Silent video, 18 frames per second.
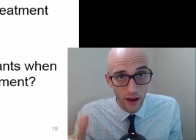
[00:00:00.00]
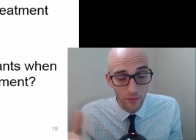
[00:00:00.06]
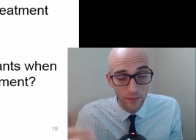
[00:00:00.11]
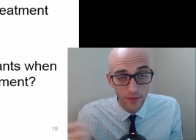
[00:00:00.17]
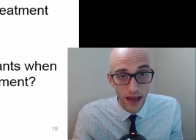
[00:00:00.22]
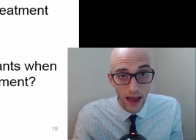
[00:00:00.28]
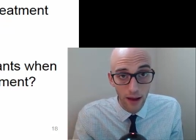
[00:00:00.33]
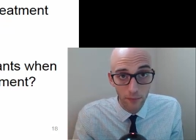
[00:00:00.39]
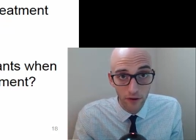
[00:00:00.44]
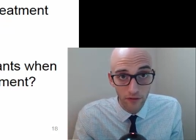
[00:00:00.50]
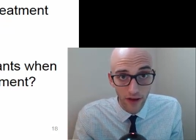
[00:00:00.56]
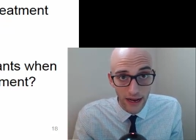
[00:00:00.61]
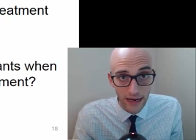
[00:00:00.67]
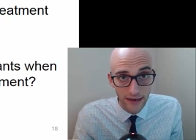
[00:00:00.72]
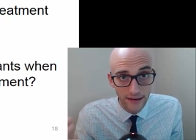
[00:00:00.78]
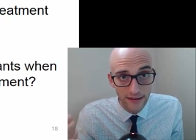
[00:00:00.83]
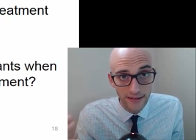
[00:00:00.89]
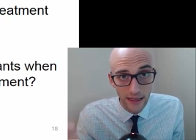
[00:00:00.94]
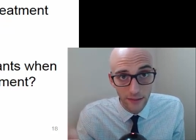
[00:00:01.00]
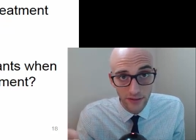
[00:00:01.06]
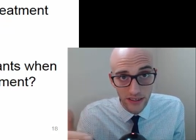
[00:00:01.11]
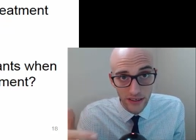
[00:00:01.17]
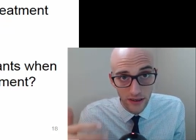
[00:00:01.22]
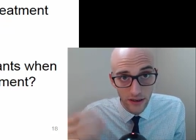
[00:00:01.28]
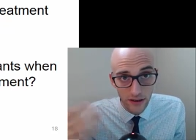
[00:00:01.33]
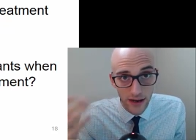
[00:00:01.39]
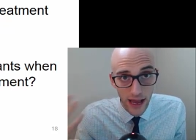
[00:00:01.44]
not providing deception
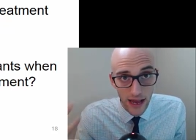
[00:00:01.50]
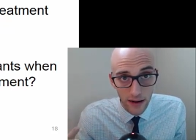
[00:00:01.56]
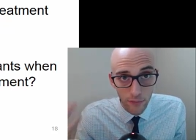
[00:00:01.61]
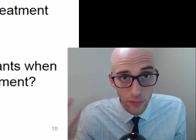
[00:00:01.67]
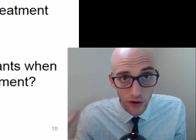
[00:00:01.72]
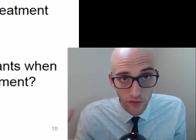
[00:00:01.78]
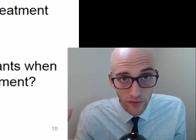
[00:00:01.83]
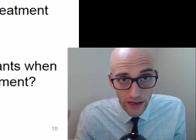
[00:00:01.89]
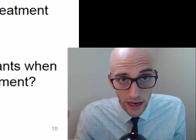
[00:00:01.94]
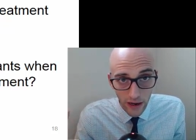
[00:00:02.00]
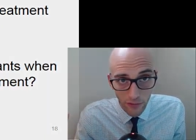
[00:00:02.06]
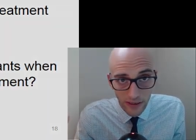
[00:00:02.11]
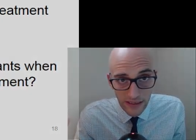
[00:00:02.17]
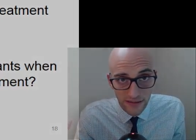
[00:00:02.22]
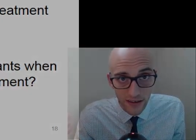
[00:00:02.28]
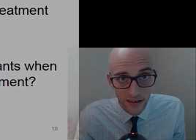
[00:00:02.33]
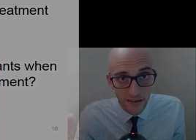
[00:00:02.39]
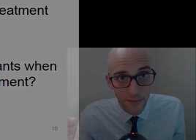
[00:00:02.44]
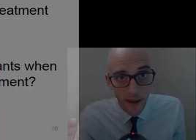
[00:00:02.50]
or not improving our research